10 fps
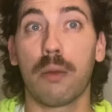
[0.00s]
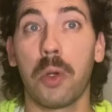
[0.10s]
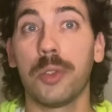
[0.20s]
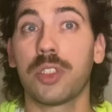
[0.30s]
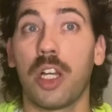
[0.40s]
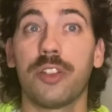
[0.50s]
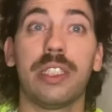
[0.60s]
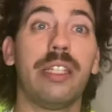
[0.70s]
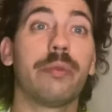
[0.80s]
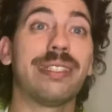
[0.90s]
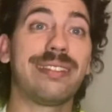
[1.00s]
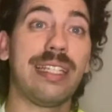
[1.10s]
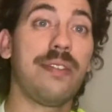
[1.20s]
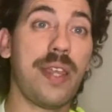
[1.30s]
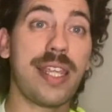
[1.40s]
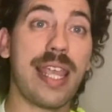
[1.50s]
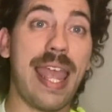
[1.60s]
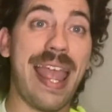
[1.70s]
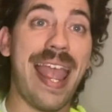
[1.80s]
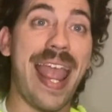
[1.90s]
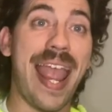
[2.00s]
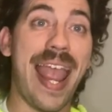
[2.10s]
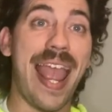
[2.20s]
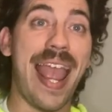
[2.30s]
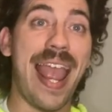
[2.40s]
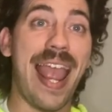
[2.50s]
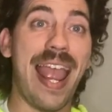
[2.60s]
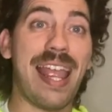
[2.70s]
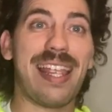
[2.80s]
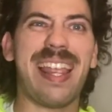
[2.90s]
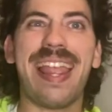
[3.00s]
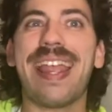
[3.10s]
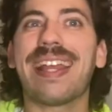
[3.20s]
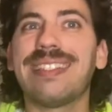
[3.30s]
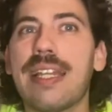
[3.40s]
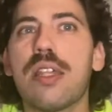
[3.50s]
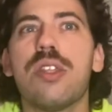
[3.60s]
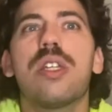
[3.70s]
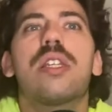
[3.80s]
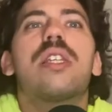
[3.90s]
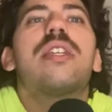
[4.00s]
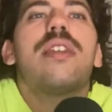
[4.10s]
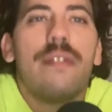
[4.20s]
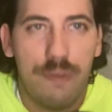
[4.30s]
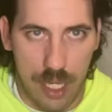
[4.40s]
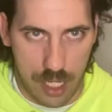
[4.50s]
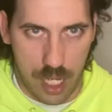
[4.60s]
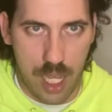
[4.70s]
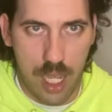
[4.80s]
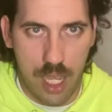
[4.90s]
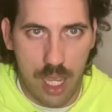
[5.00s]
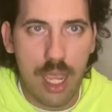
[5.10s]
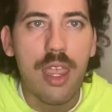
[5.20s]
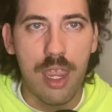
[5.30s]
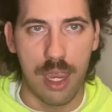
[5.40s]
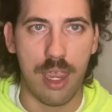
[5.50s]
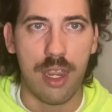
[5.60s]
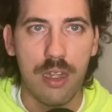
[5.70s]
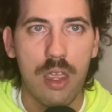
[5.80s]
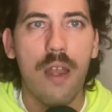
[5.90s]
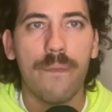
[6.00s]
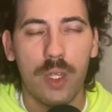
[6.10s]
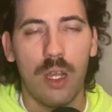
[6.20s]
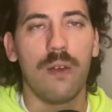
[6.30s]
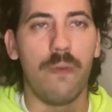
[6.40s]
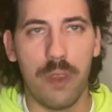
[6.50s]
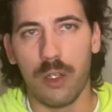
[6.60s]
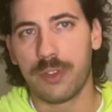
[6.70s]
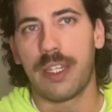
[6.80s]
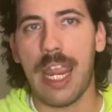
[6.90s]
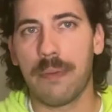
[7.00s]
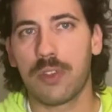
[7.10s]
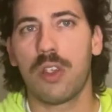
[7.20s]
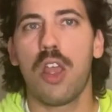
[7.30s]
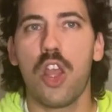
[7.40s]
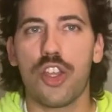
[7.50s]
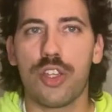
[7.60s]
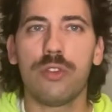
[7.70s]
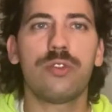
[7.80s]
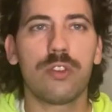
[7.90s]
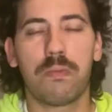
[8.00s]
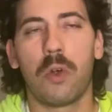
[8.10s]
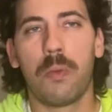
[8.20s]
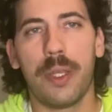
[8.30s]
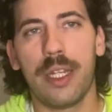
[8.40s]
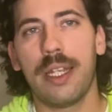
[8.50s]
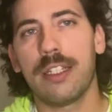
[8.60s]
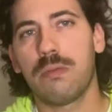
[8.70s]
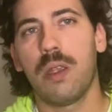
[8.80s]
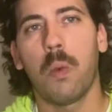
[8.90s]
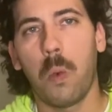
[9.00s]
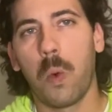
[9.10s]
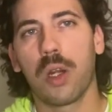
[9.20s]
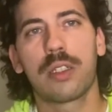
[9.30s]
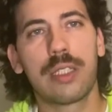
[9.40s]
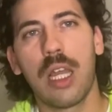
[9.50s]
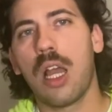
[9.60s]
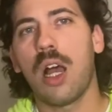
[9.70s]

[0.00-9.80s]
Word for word: are both on the receiving and the giving end of those games. Houston's bullpen has been worked